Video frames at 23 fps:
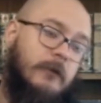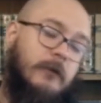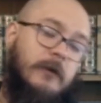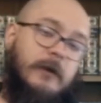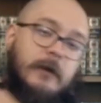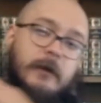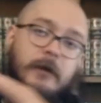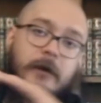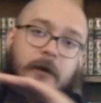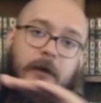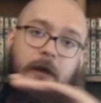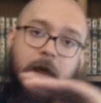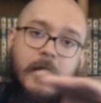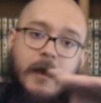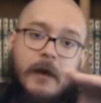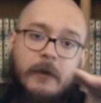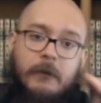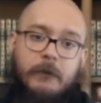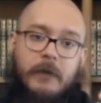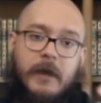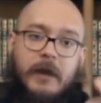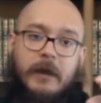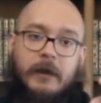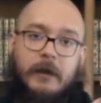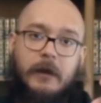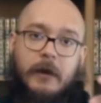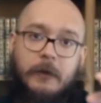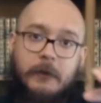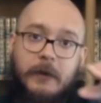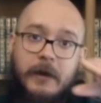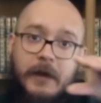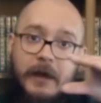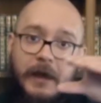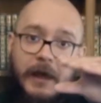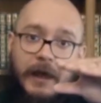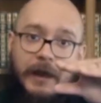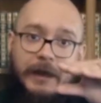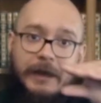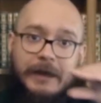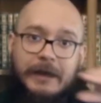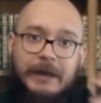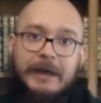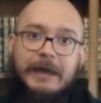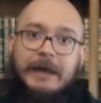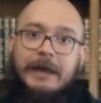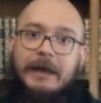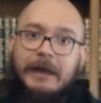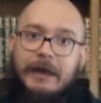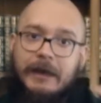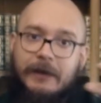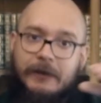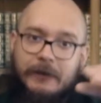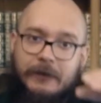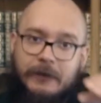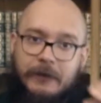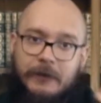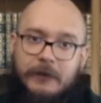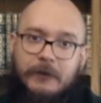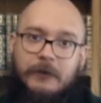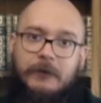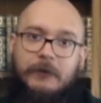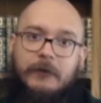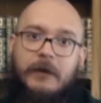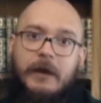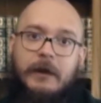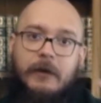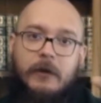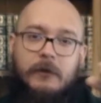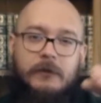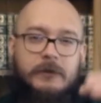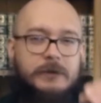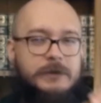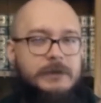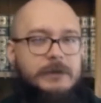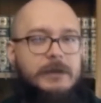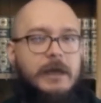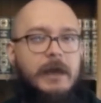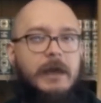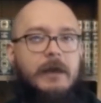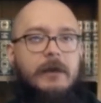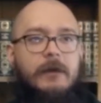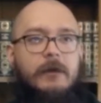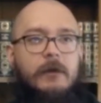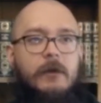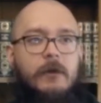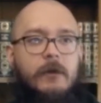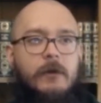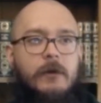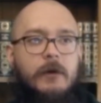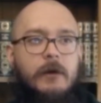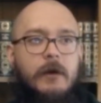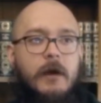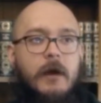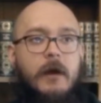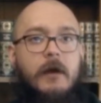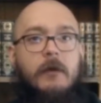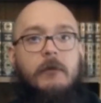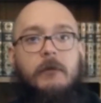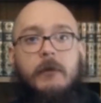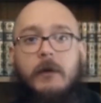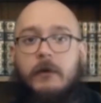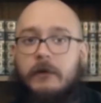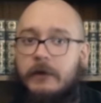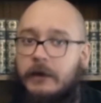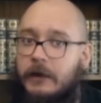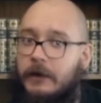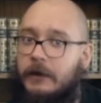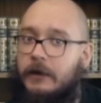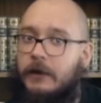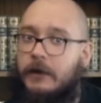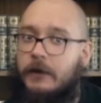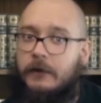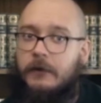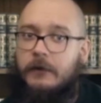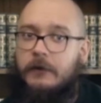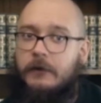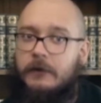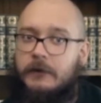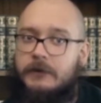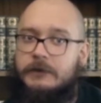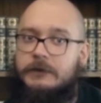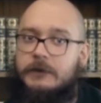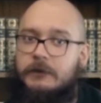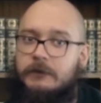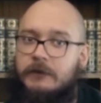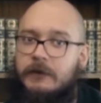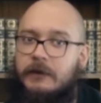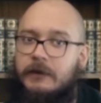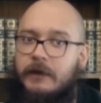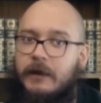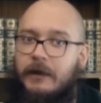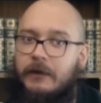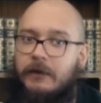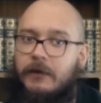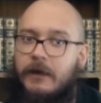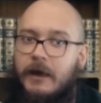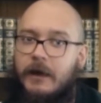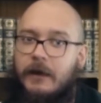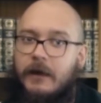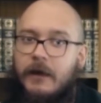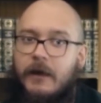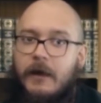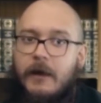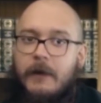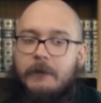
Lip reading: Where you can pick it up and knead it, right? Almost like you're milking an udder or something like that.